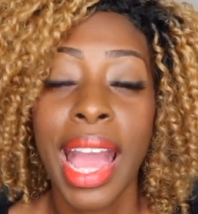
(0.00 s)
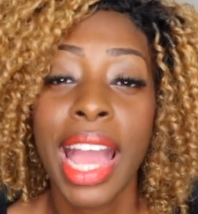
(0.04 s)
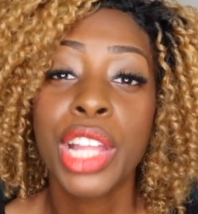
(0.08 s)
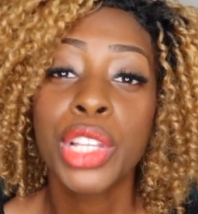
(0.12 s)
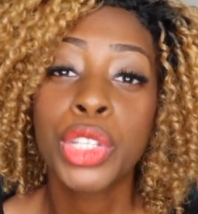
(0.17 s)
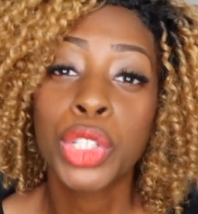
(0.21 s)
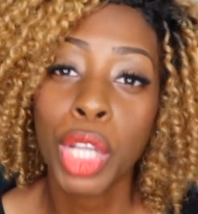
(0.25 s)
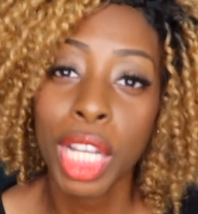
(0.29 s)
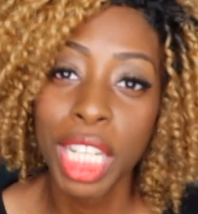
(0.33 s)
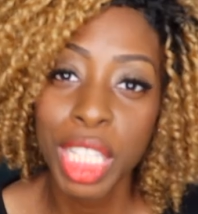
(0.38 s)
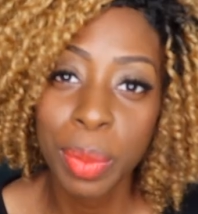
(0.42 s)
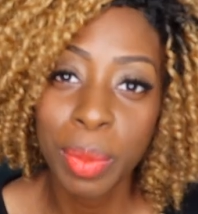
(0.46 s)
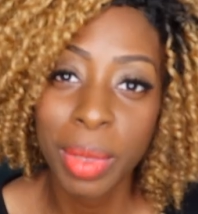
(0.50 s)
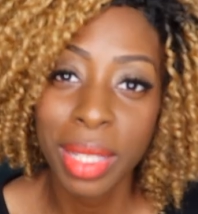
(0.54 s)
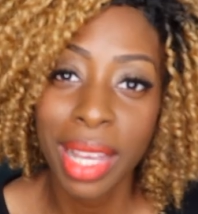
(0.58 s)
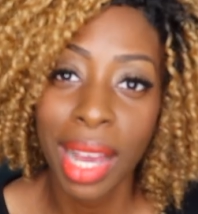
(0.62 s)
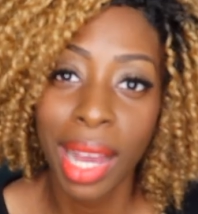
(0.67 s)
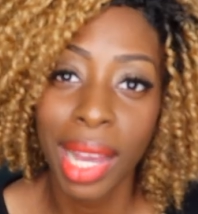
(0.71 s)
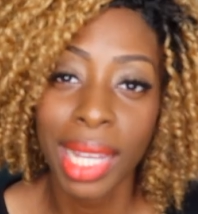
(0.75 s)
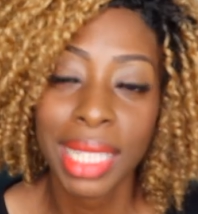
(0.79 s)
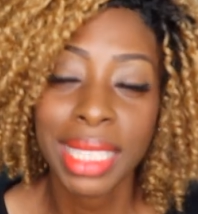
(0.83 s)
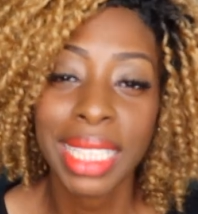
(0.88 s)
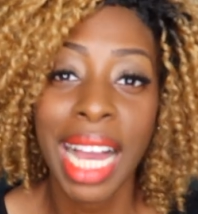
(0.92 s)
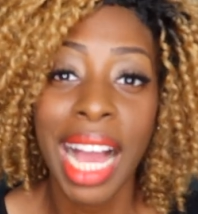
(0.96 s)
And trust me,
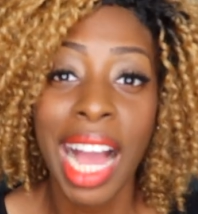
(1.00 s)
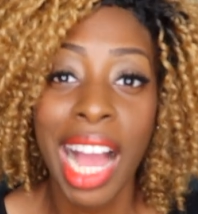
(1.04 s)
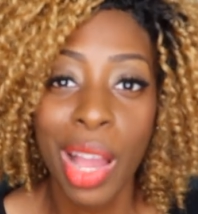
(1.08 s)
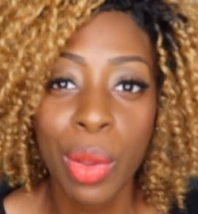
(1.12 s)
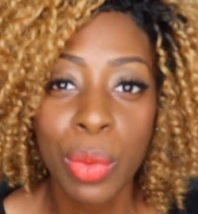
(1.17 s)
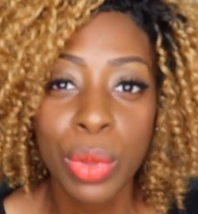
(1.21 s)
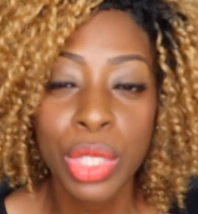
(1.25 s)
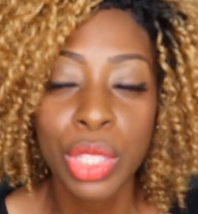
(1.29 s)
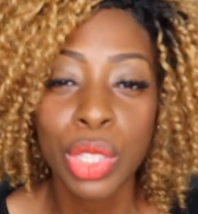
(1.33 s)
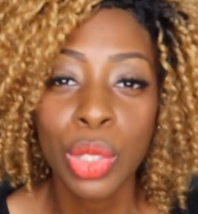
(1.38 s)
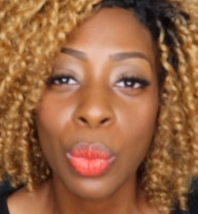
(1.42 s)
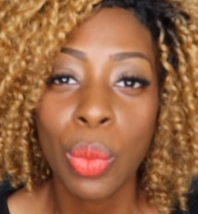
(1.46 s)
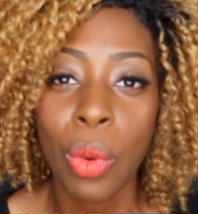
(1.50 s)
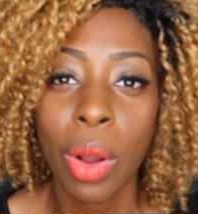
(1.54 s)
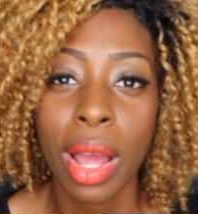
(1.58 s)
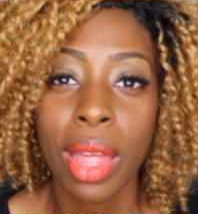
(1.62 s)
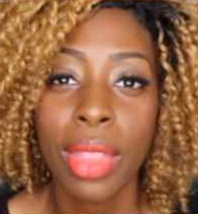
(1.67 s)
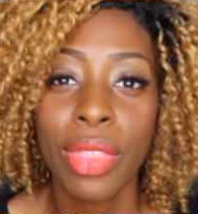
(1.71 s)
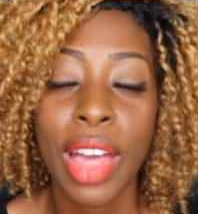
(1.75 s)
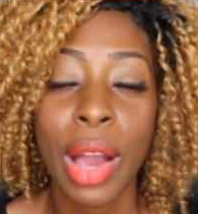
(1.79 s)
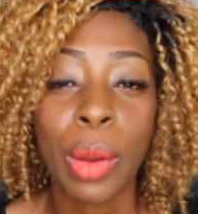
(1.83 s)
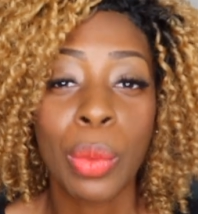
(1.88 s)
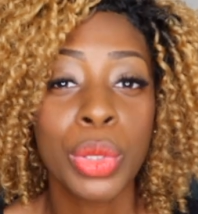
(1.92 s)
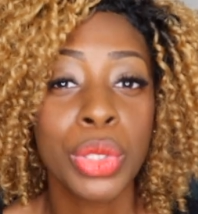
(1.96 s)
guys, I was the
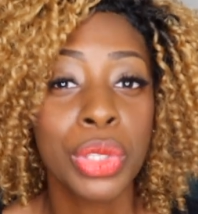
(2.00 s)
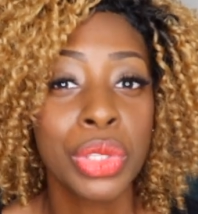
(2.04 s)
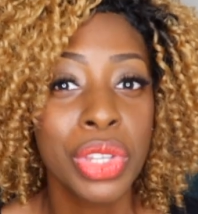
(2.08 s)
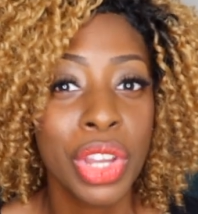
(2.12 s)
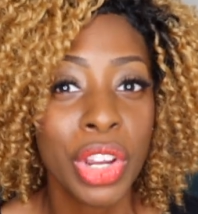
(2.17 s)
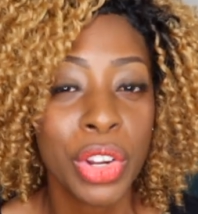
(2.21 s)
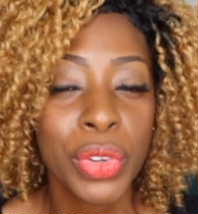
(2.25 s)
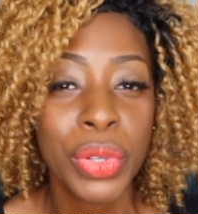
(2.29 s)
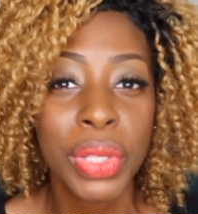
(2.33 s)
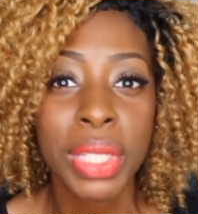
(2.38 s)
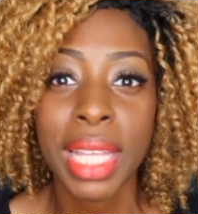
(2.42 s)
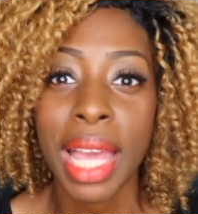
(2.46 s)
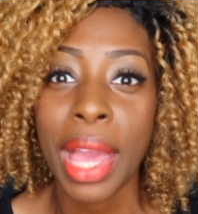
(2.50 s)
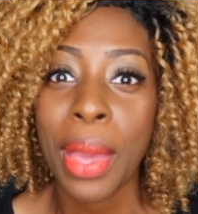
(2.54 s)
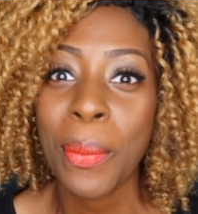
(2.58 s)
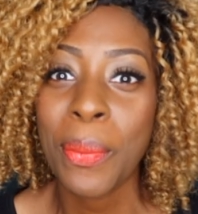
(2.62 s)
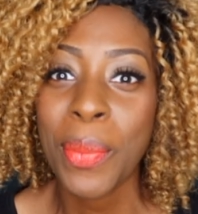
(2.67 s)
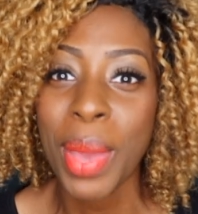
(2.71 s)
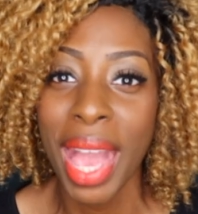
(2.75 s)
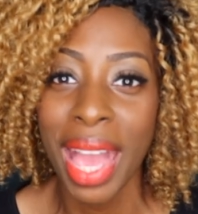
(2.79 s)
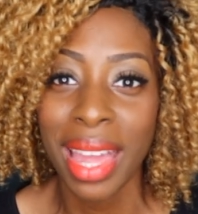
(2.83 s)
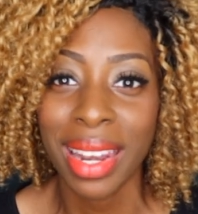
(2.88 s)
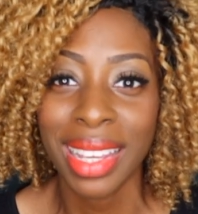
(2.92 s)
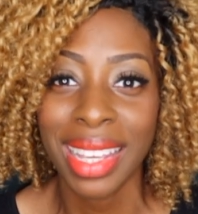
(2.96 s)
one that was nervous and
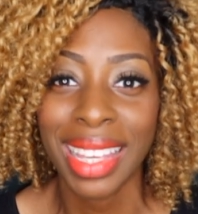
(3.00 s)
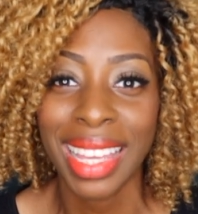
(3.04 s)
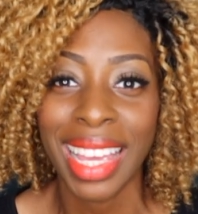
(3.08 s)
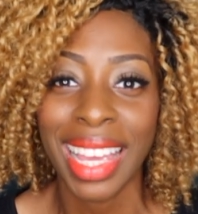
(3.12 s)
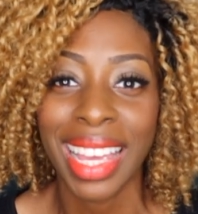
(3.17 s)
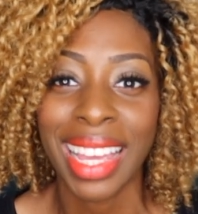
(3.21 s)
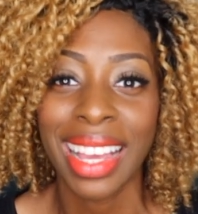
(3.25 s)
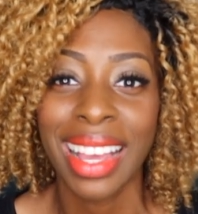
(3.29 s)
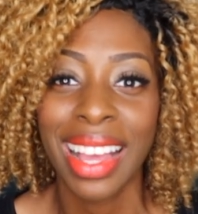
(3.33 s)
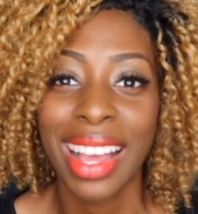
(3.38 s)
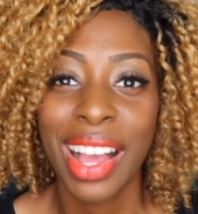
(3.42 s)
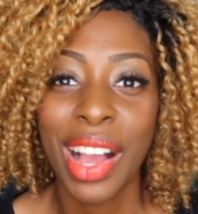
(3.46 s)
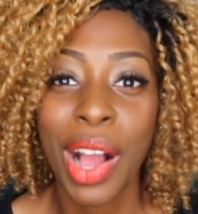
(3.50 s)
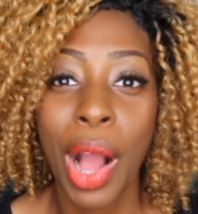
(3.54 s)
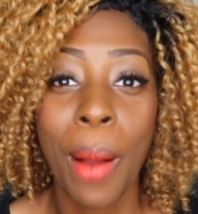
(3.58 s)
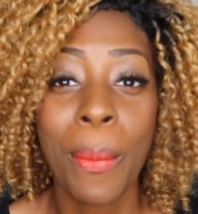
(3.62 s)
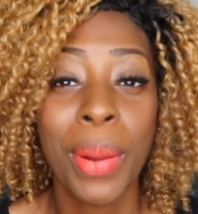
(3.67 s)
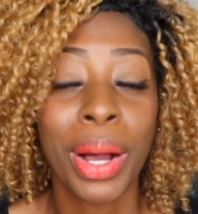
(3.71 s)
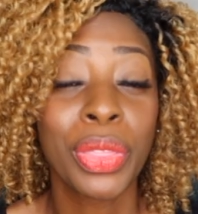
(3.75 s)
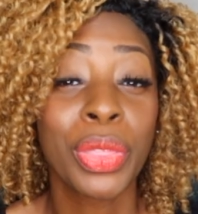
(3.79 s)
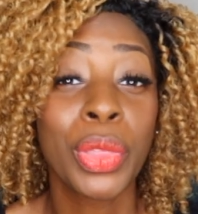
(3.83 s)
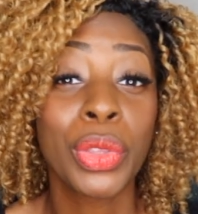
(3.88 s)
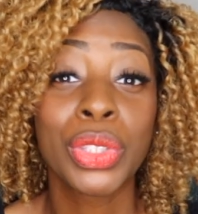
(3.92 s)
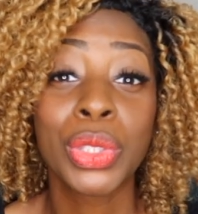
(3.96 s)
panicking
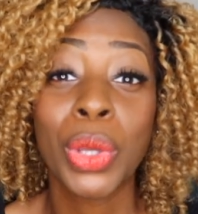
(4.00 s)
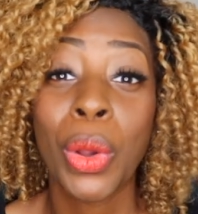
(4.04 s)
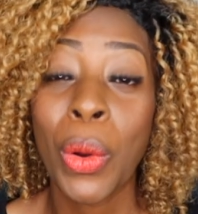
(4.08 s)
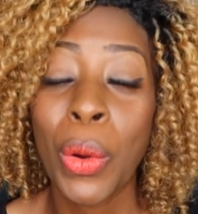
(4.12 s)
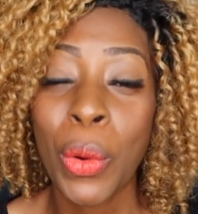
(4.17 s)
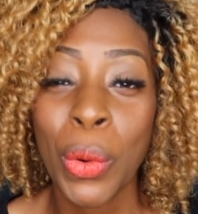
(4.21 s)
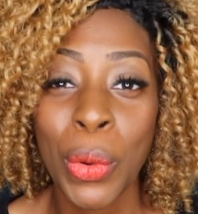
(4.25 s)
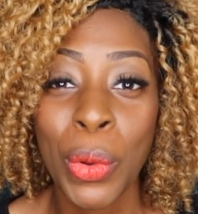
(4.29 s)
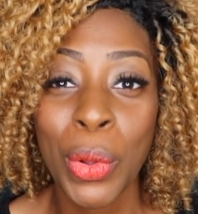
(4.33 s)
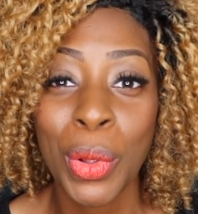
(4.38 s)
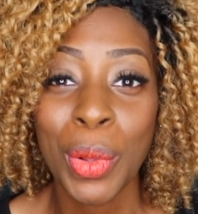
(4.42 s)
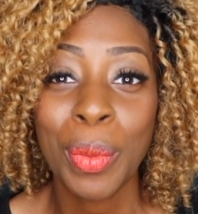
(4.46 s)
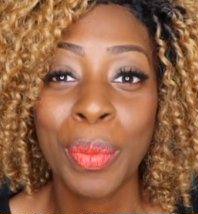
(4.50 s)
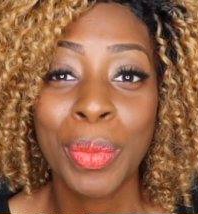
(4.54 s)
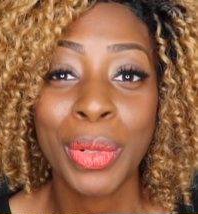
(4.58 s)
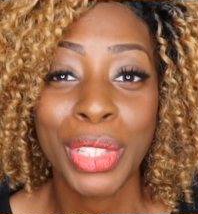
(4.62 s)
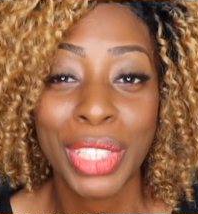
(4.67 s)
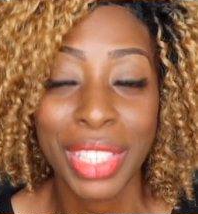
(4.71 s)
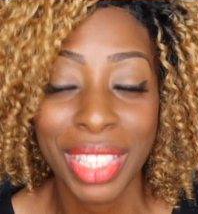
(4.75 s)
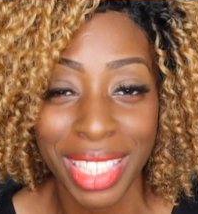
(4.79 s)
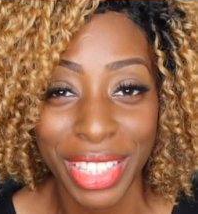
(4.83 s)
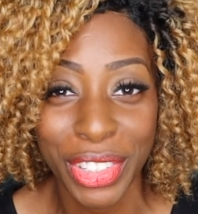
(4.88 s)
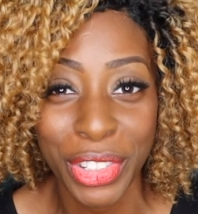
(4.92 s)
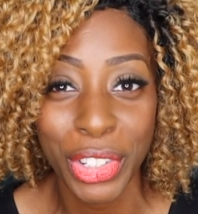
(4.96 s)
about this whole
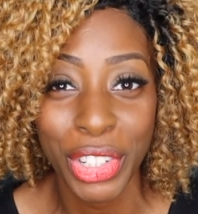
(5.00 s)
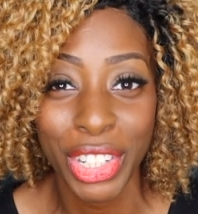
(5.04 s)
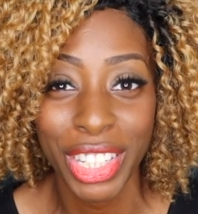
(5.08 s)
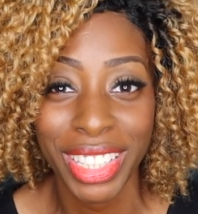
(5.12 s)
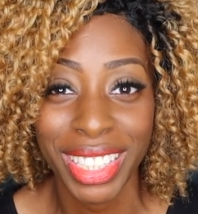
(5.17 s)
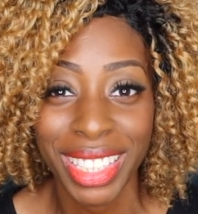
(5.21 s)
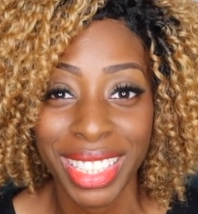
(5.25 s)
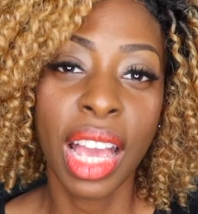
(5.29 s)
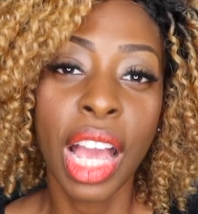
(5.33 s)
procedure.